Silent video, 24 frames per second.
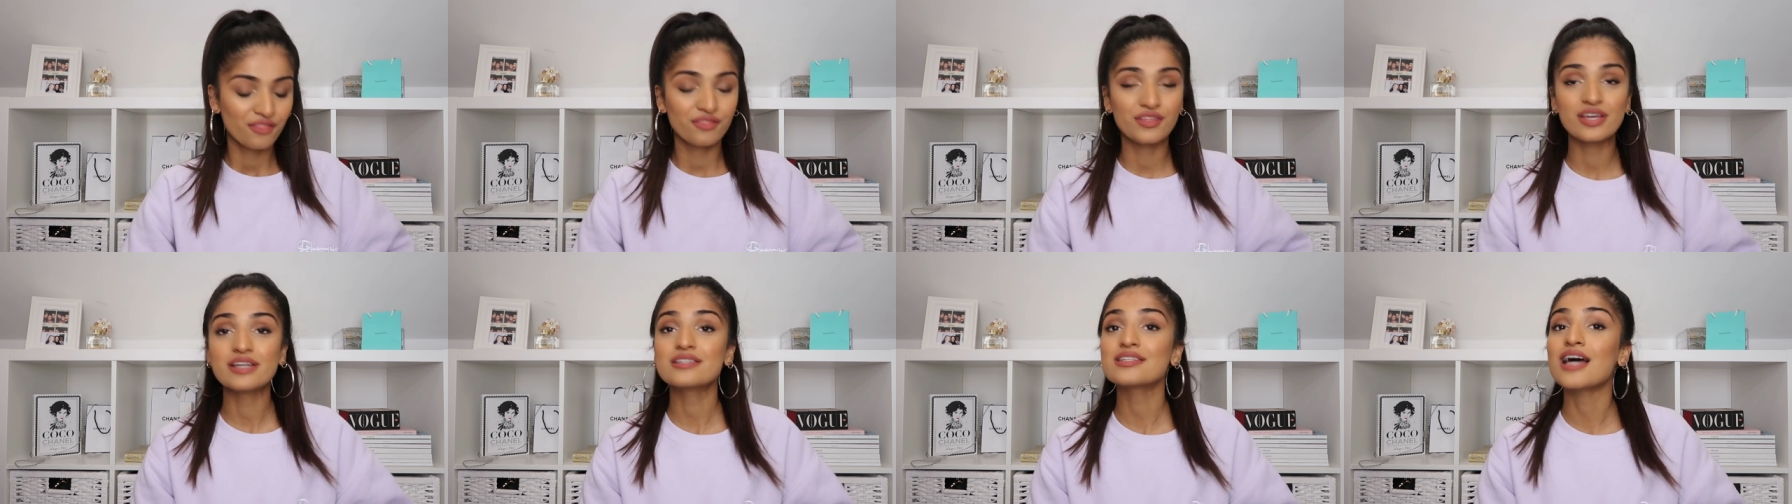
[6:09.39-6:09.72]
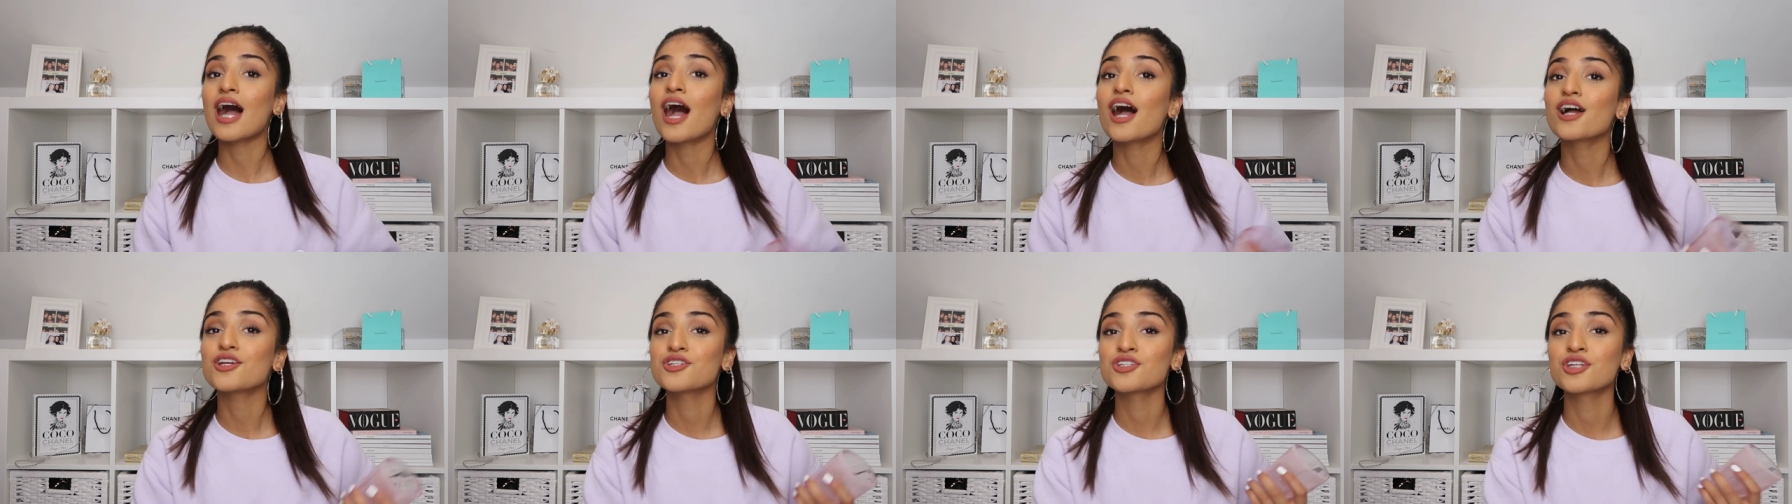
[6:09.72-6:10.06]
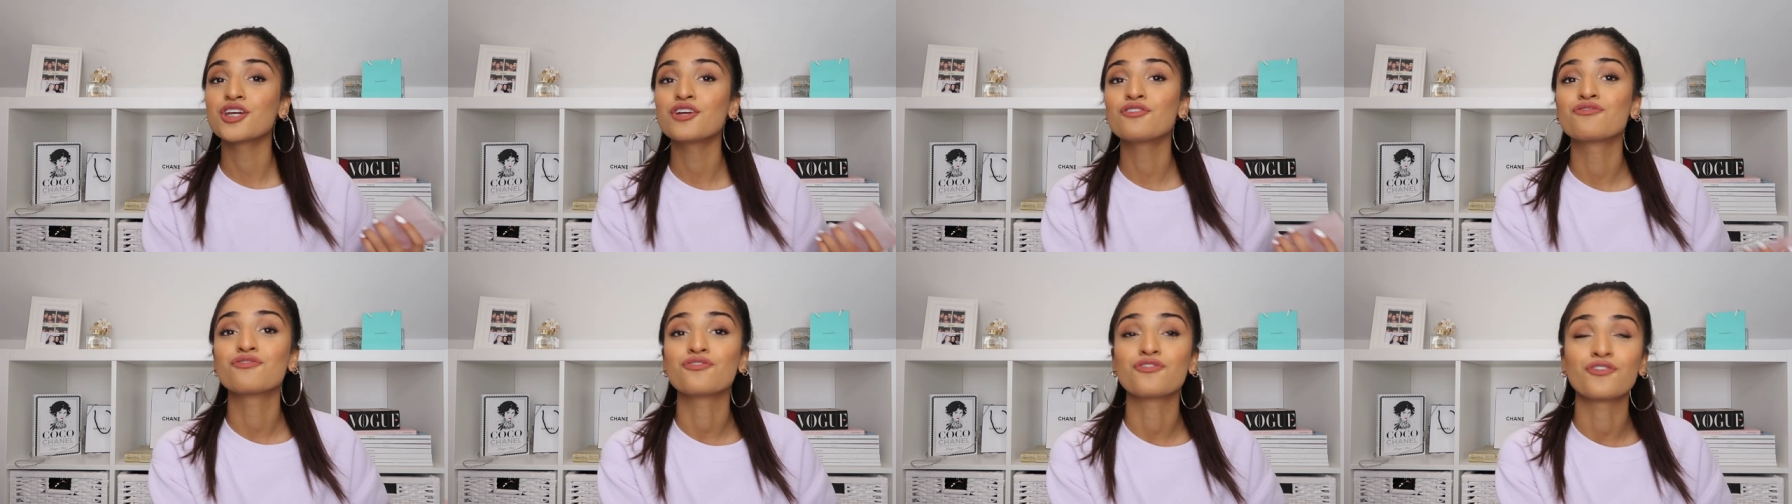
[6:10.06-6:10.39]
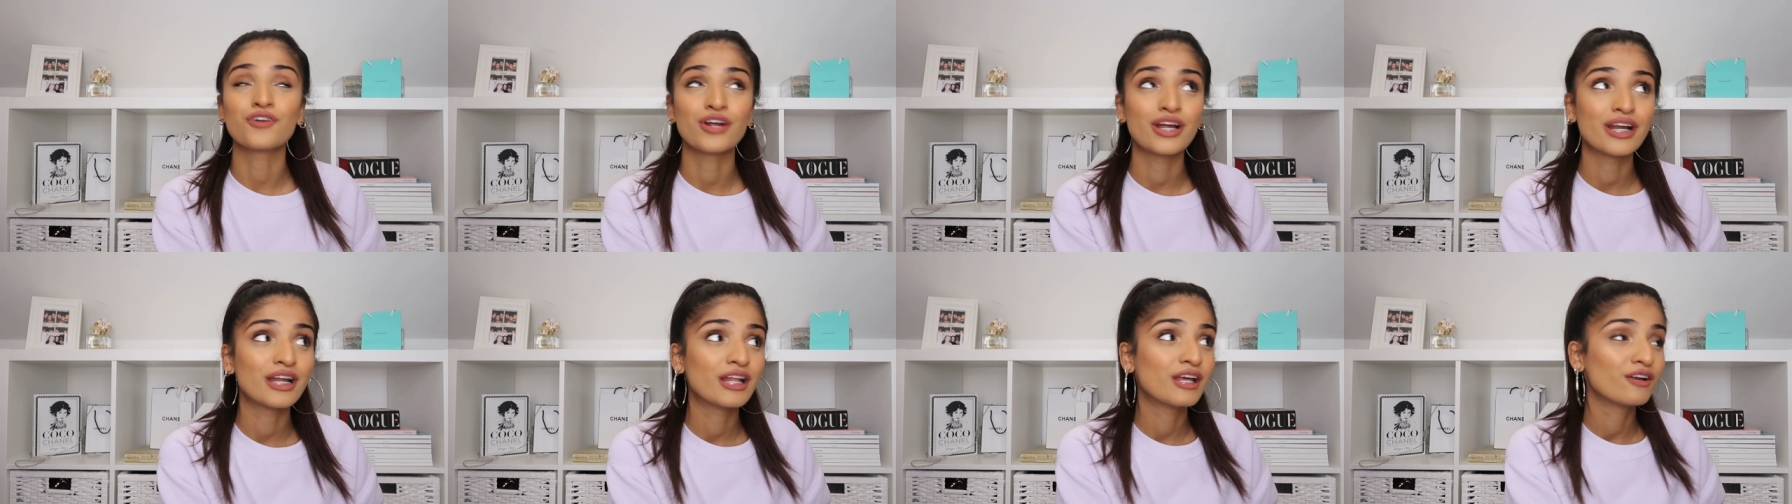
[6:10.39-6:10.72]
these are actually
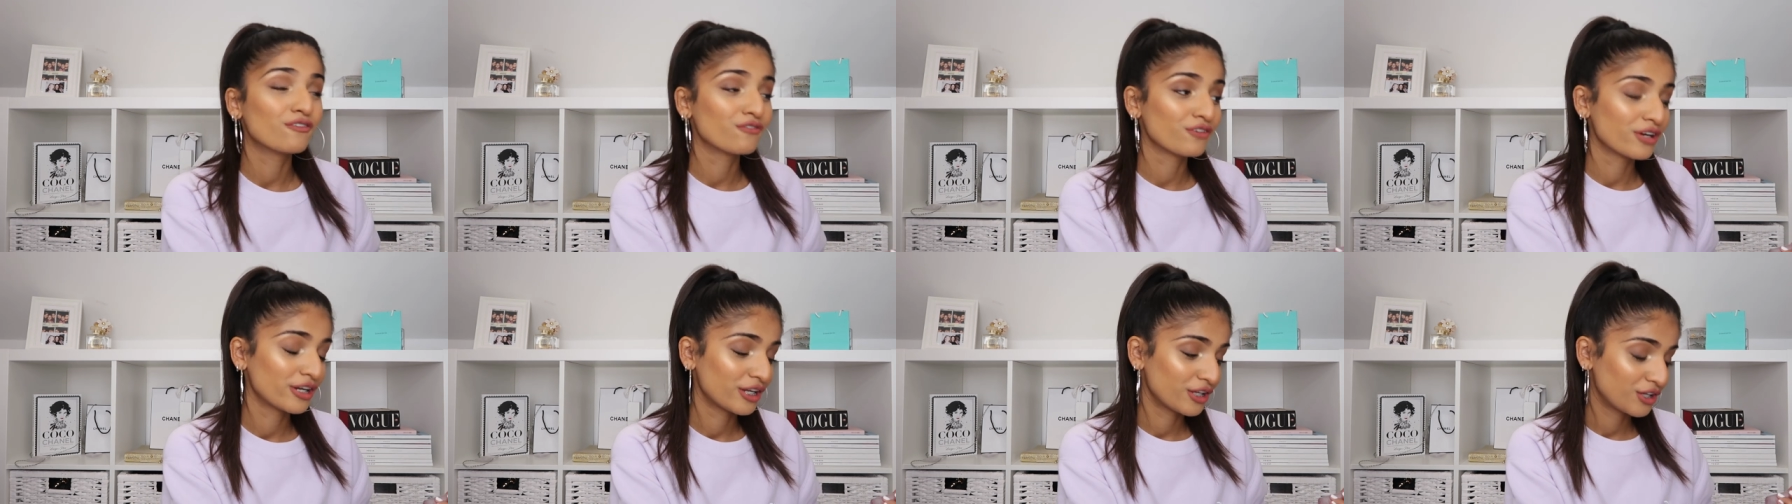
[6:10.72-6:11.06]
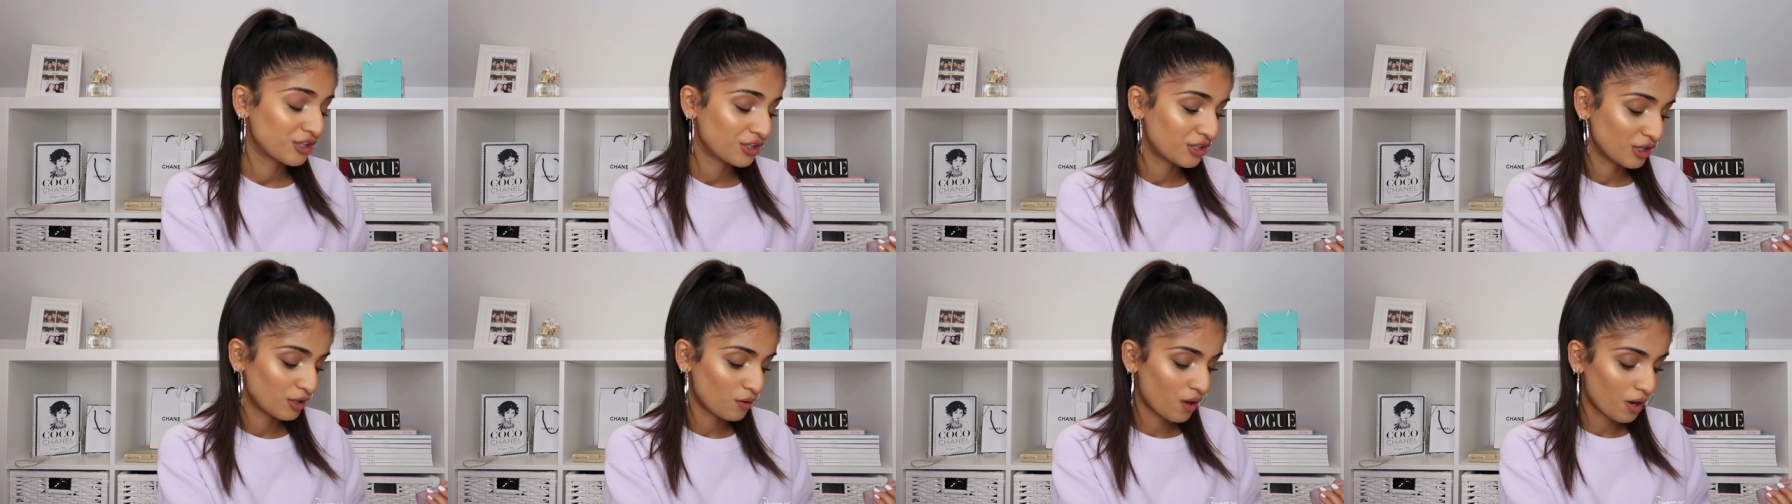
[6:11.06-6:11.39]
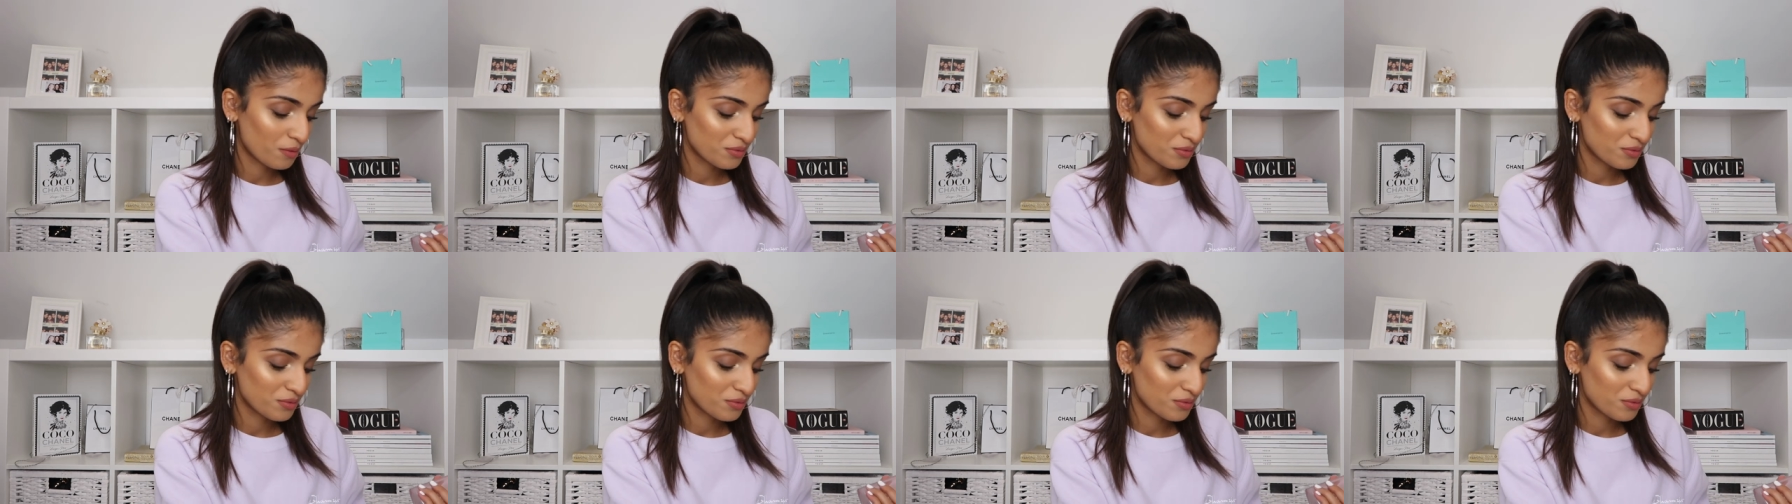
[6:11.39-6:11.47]
really really cute.